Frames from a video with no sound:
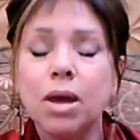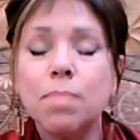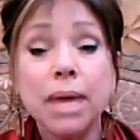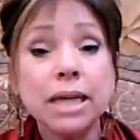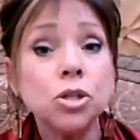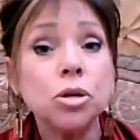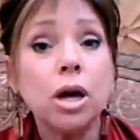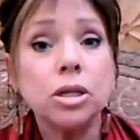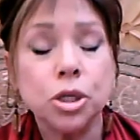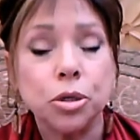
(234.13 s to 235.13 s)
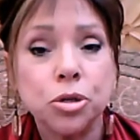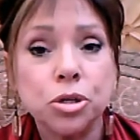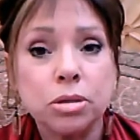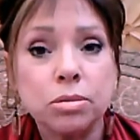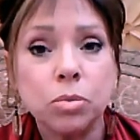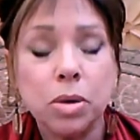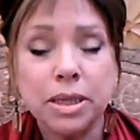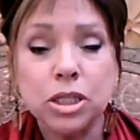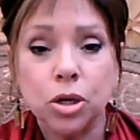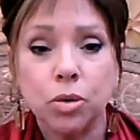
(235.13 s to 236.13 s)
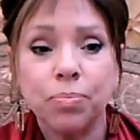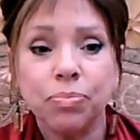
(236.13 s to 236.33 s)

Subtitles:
Men do not douche, women do.